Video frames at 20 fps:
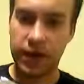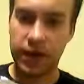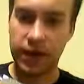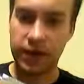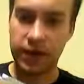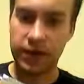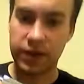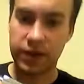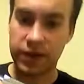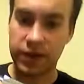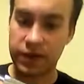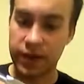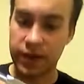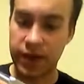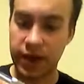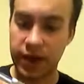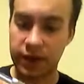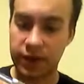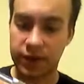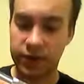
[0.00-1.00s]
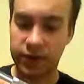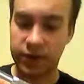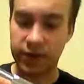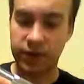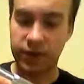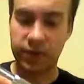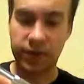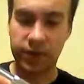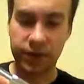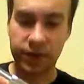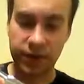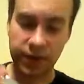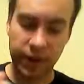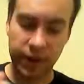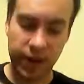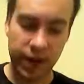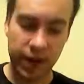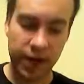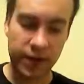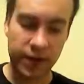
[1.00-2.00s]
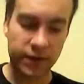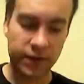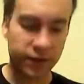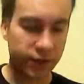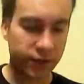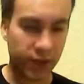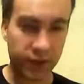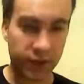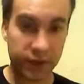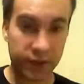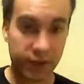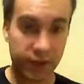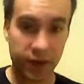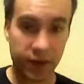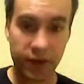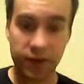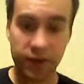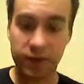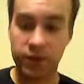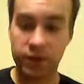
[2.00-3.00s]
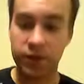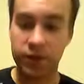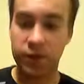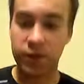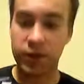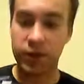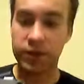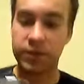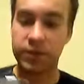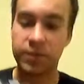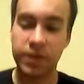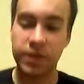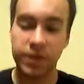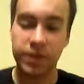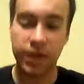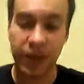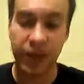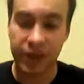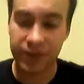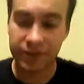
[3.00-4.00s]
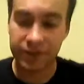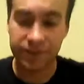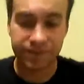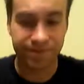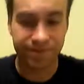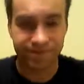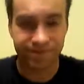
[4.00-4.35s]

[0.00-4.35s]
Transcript: and they never slip. I've shot this gun when it's been like